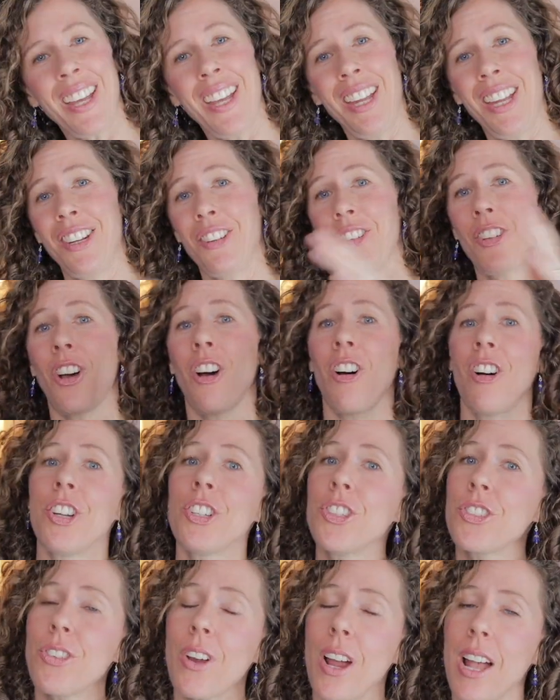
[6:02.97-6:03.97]
In
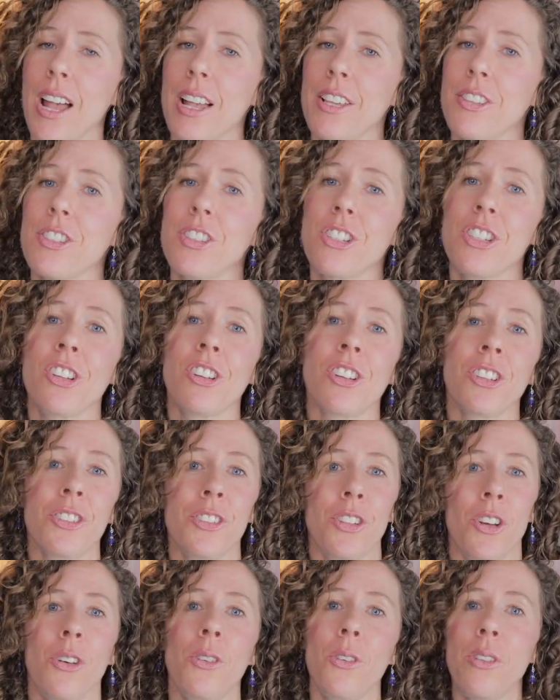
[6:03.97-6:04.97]
contrast, you'll
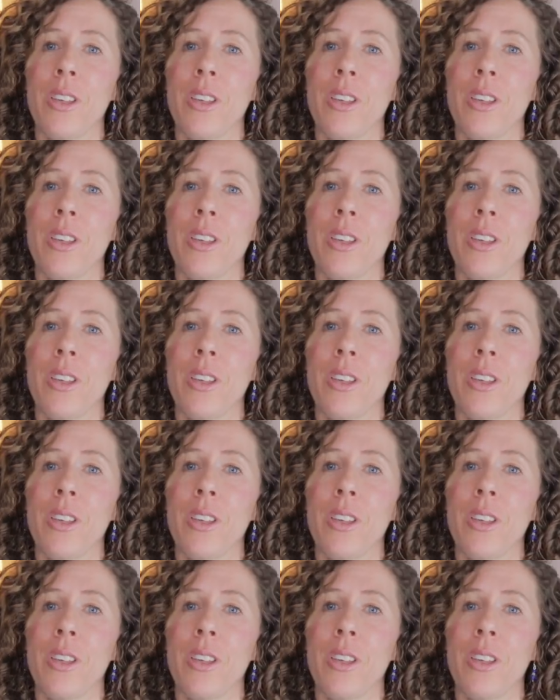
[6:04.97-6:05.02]
know